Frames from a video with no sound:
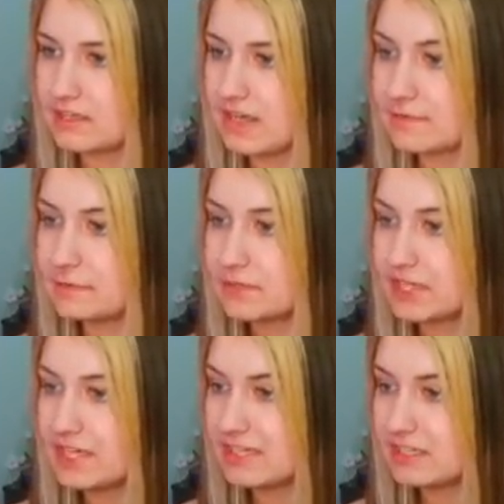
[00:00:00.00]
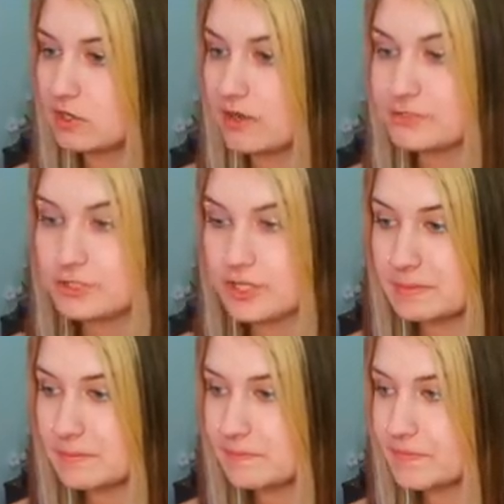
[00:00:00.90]
have been playing it off
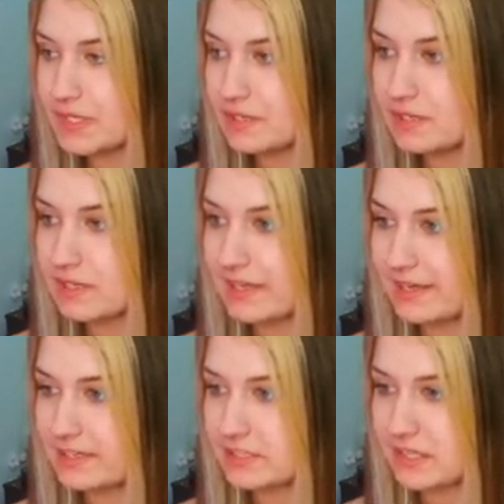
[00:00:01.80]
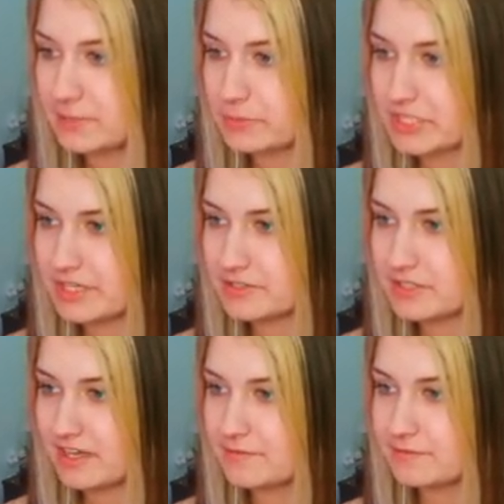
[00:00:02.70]
stream and I'm obsessed.
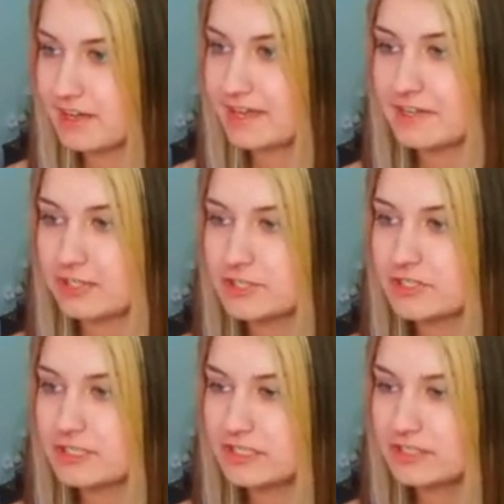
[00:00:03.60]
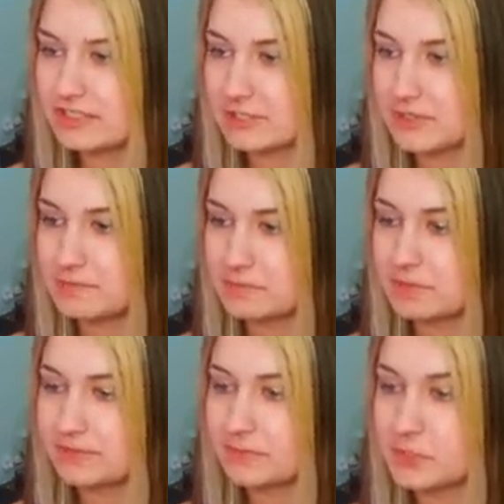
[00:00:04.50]
I've I've actually that's what I've been
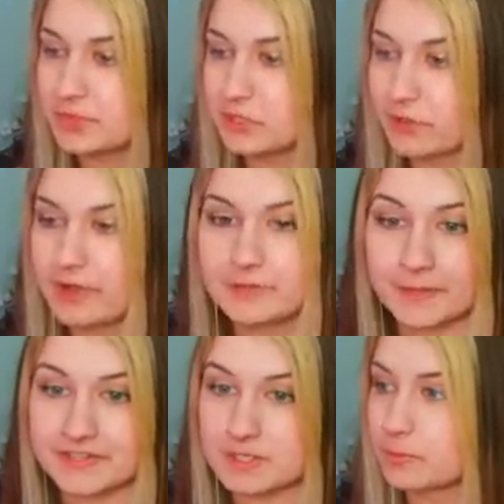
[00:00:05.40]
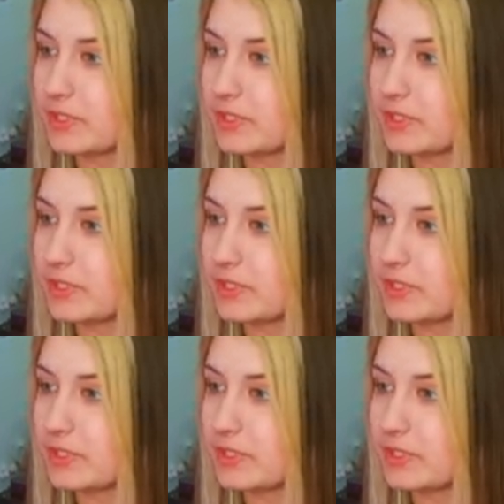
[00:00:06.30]
doing a lot the past couple